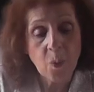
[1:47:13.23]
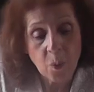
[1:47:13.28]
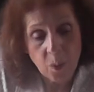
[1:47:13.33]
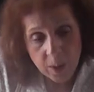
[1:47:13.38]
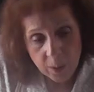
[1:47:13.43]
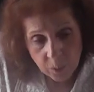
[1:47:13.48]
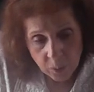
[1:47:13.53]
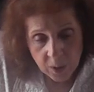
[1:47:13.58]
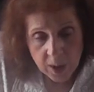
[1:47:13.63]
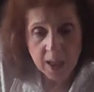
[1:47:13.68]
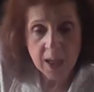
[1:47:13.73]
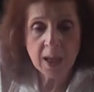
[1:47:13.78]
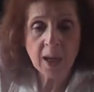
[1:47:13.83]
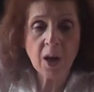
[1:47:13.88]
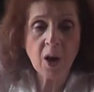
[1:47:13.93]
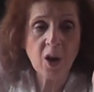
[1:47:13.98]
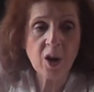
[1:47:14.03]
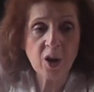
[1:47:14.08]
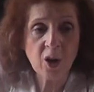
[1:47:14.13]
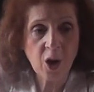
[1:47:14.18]
When we
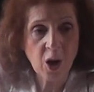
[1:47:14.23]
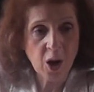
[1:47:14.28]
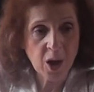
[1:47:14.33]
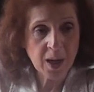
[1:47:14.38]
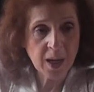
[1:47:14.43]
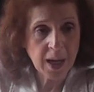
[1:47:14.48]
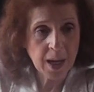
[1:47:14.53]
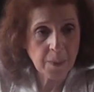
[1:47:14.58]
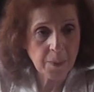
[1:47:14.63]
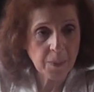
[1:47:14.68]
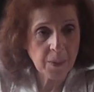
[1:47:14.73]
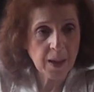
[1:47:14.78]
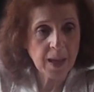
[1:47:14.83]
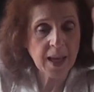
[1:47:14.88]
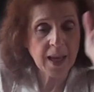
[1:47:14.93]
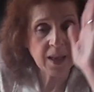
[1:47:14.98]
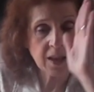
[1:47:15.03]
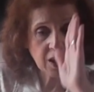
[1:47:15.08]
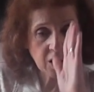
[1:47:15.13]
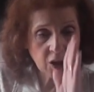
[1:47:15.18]
are caught up
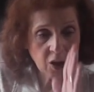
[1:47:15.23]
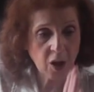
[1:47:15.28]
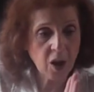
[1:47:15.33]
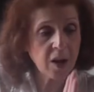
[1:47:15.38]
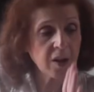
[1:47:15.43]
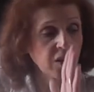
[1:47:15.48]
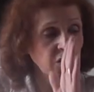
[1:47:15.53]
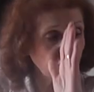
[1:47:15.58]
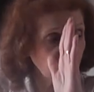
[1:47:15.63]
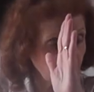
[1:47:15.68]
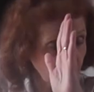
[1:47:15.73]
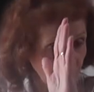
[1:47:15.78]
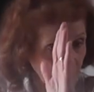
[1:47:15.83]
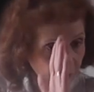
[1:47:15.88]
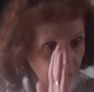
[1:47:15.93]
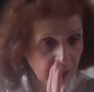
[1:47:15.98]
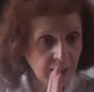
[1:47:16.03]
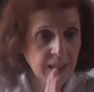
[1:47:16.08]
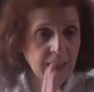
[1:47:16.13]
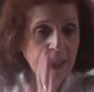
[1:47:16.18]
and the clock starts
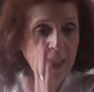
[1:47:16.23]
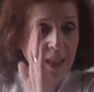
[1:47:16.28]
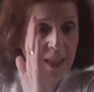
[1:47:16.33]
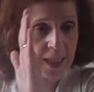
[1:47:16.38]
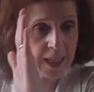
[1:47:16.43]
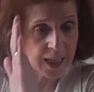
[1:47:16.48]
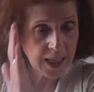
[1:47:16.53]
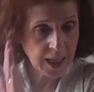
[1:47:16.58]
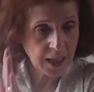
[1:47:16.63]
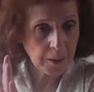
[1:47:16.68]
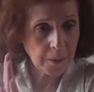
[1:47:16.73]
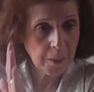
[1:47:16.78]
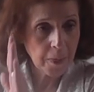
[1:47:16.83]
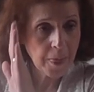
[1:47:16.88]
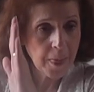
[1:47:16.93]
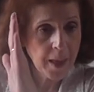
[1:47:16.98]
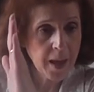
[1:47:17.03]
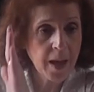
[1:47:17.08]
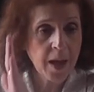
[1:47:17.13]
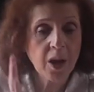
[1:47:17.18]
ticking again,
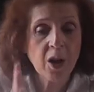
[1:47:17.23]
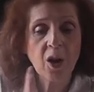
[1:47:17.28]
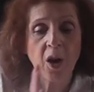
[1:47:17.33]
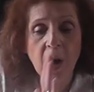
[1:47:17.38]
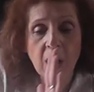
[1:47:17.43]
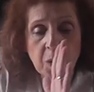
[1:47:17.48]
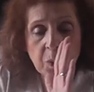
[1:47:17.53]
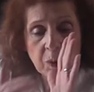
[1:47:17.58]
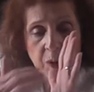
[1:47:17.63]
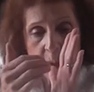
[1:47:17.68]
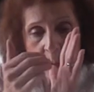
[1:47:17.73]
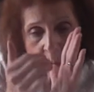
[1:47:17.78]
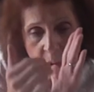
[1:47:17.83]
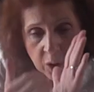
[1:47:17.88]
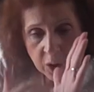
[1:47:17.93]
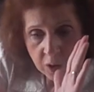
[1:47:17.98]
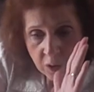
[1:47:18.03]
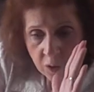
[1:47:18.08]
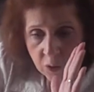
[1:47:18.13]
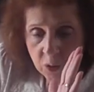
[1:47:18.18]
God will
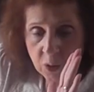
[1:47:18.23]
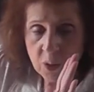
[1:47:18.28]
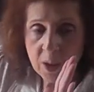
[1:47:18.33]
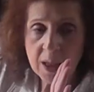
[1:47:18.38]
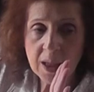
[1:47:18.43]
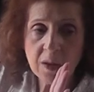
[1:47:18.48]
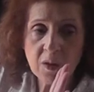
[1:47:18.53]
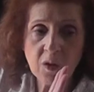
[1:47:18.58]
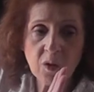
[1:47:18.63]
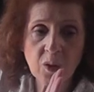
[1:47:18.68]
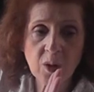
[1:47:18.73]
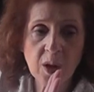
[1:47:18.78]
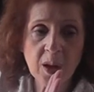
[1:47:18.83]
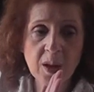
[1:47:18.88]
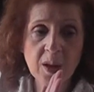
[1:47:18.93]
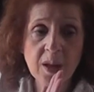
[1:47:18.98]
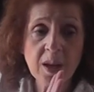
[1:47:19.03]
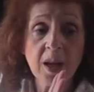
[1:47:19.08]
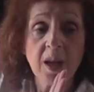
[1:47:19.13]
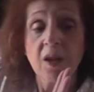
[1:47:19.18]
work through
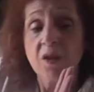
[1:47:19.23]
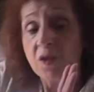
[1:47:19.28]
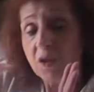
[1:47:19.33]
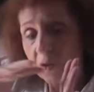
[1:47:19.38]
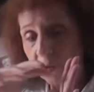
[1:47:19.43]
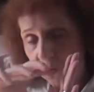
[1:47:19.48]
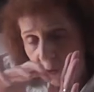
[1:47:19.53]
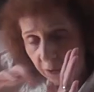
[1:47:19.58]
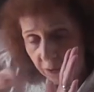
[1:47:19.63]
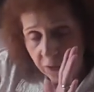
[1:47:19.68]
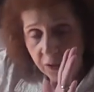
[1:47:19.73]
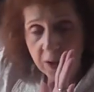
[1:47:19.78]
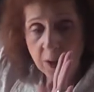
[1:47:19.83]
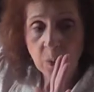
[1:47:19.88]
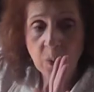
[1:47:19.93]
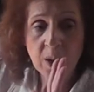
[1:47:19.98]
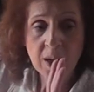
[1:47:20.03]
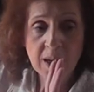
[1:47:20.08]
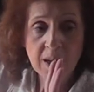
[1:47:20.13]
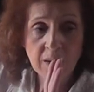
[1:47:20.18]
Israel to
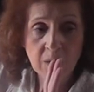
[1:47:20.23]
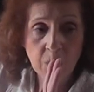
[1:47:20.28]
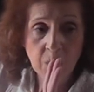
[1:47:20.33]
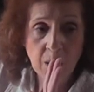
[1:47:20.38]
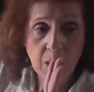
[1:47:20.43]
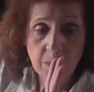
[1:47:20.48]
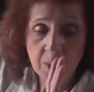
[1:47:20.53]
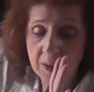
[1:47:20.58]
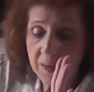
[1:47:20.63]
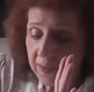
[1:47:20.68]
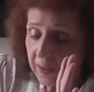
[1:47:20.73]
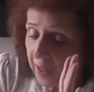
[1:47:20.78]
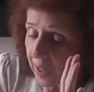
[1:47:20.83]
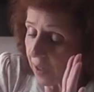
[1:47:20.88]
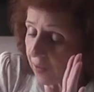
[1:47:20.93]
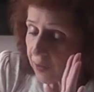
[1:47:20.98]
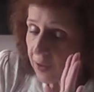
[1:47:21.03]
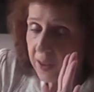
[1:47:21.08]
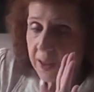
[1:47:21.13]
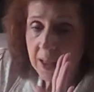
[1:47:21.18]
fulfill what He's promised,
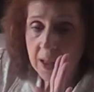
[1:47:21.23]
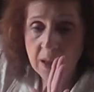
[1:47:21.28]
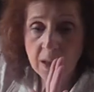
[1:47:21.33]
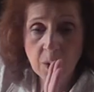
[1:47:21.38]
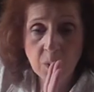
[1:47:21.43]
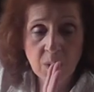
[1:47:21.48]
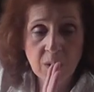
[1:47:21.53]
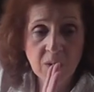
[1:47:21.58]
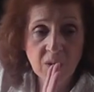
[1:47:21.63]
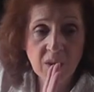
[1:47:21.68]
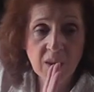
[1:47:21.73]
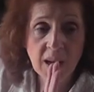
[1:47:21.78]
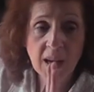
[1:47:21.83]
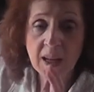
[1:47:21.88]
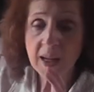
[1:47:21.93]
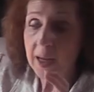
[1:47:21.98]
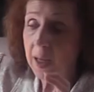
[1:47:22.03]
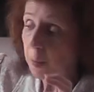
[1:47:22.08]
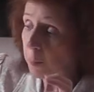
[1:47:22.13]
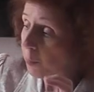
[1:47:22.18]
everything that we
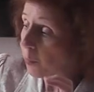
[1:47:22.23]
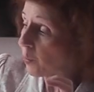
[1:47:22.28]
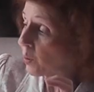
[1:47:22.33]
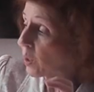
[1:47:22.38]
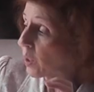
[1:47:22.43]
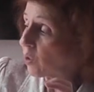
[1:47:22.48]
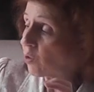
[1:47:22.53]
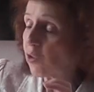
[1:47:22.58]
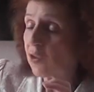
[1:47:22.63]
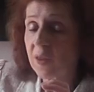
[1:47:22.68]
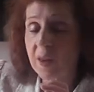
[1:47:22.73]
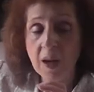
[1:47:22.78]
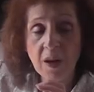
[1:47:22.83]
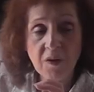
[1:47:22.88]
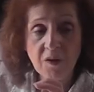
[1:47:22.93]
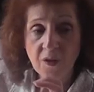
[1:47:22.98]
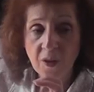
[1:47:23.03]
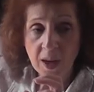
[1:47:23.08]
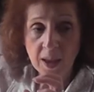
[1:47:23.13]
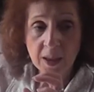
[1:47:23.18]
said, and bring it to
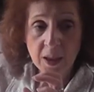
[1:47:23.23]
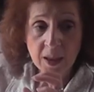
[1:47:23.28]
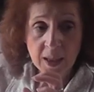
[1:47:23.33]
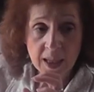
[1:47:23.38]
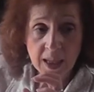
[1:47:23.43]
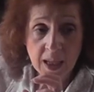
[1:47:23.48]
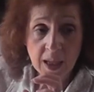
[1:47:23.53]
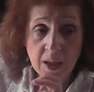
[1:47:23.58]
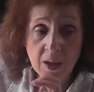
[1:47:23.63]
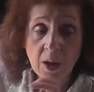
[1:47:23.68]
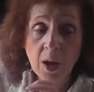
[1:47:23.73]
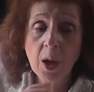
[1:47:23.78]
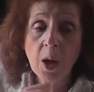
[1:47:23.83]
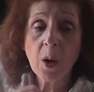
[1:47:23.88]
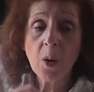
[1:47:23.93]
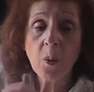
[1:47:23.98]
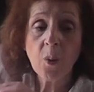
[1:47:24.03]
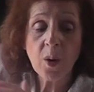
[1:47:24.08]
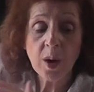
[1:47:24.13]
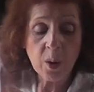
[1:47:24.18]
that final end
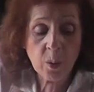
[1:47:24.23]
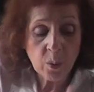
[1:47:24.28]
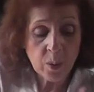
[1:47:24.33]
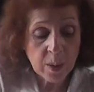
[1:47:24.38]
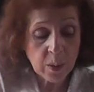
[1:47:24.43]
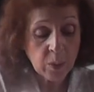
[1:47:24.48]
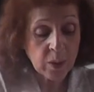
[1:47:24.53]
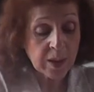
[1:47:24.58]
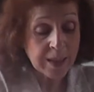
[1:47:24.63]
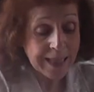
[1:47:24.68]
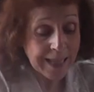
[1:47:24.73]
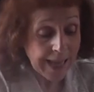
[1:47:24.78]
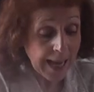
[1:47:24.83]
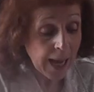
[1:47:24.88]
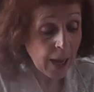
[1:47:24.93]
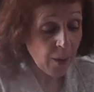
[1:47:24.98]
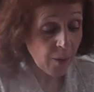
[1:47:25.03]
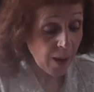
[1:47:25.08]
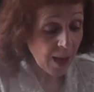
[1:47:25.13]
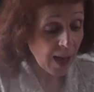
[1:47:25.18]
where we will
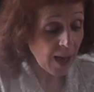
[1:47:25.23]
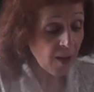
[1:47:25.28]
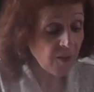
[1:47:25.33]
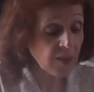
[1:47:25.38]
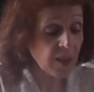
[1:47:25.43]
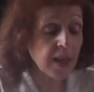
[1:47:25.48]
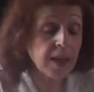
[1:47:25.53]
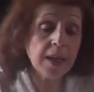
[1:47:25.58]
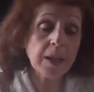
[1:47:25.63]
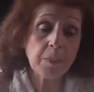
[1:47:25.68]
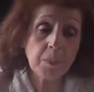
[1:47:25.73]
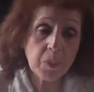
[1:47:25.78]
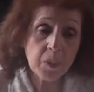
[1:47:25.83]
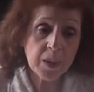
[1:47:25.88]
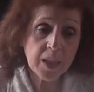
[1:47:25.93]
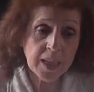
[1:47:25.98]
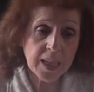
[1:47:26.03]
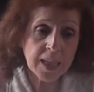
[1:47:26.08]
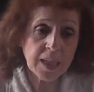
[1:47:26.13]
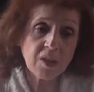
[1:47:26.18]
now have the
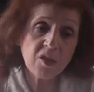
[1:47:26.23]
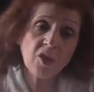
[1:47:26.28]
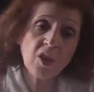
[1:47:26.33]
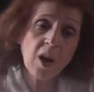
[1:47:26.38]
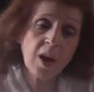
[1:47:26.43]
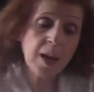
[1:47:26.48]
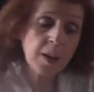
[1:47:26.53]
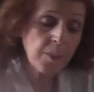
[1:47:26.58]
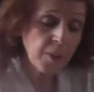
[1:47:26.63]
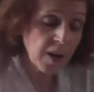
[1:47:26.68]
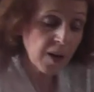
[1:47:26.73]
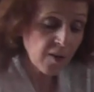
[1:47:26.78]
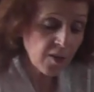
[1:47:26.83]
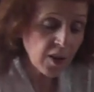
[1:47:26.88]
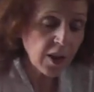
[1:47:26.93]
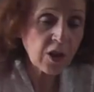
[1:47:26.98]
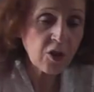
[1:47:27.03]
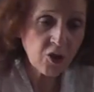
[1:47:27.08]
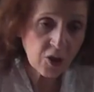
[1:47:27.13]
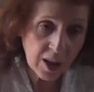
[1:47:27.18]
complete time
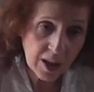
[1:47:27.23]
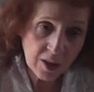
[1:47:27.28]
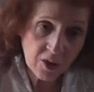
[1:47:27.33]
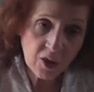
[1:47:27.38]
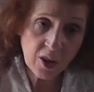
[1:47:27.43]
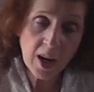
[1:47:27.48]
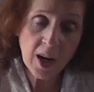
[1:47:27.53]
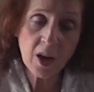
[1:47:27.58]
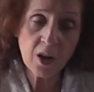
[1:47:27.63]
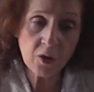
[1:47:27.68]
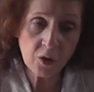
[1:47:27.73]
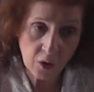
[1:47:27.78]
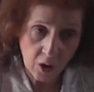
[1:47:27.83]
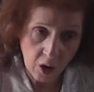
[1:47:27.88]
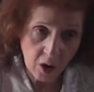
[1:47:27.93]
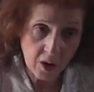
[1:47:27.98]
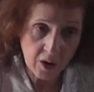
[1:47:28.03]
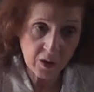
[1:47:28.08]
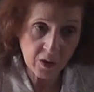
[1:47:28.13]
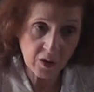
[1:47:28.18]
of the Gentiles
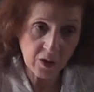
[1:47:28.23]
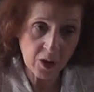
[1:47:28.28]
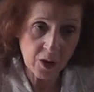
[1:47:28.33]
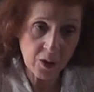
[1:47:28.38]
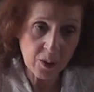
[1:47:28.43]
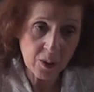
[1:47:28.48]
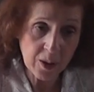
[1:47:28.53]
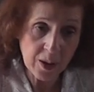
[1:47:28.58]
also.